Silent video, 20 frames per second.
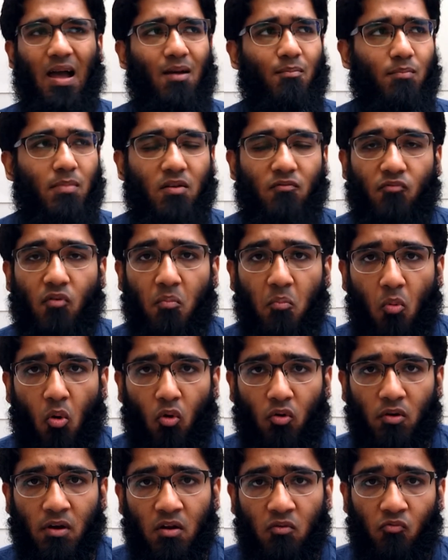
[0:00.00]
I mean, for
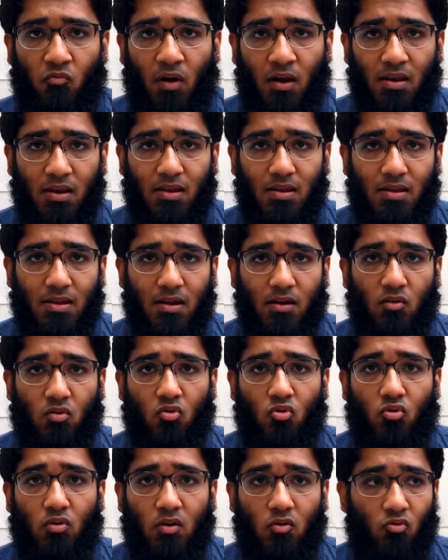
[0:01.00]
more than 1 year,
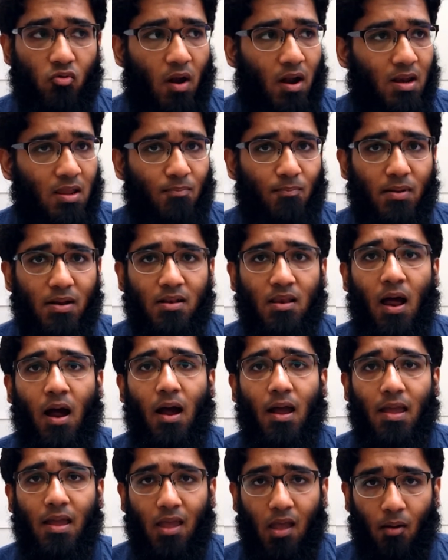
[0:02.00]
you can already pick the
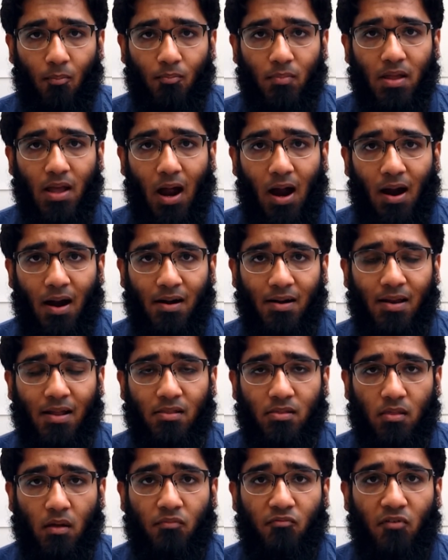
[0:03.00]
AMD R9
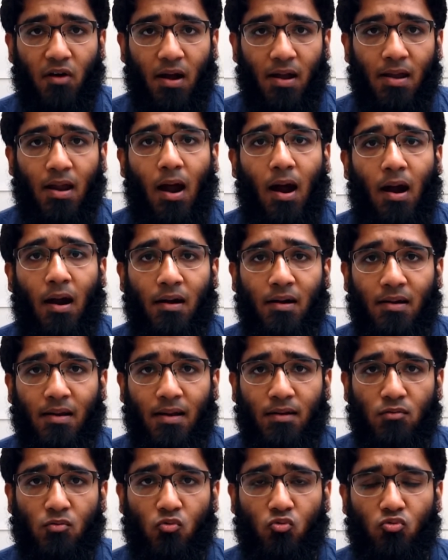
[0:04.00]
Sapphire
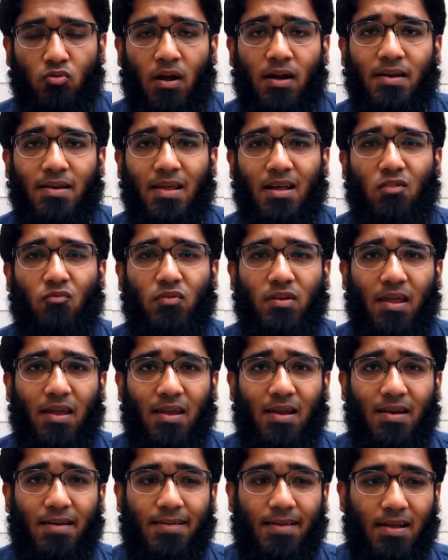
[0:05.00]
R9 290X with
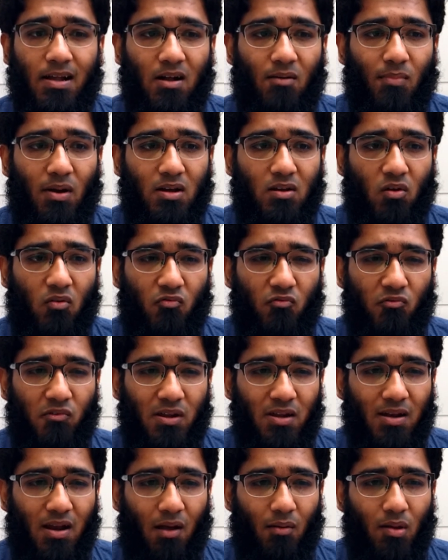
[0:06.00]
8 GB of
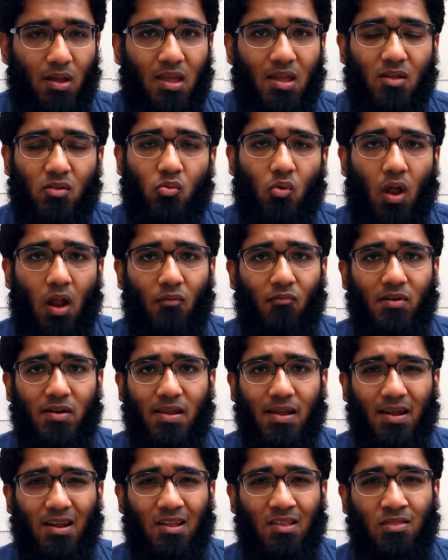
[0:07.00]
VRAM. So
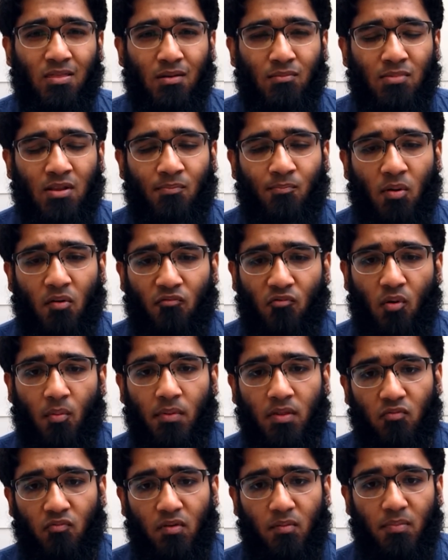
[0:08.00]
everything is same, the
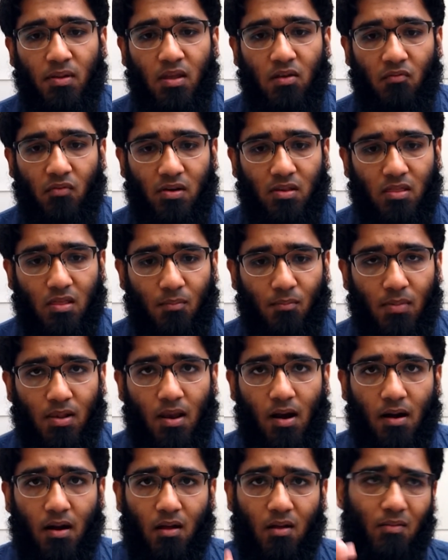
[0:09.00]
performance will be even
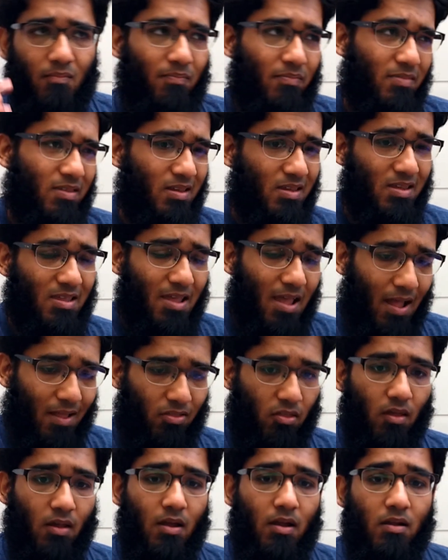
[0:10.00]
similar.
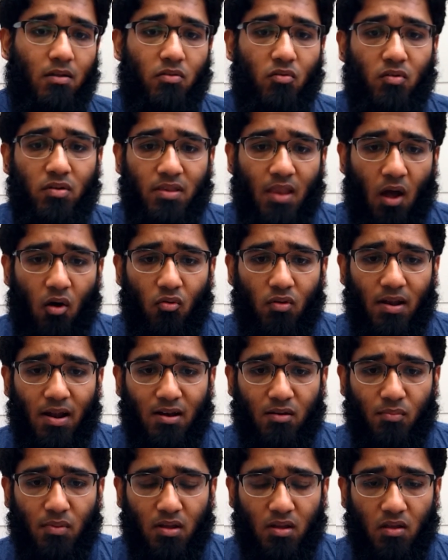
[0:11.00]
Yes. So now
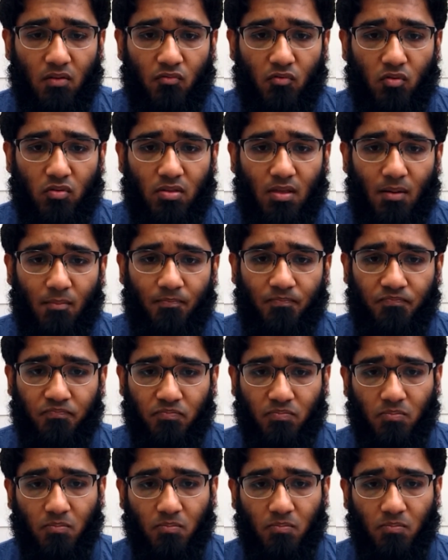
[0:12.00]
let me give you some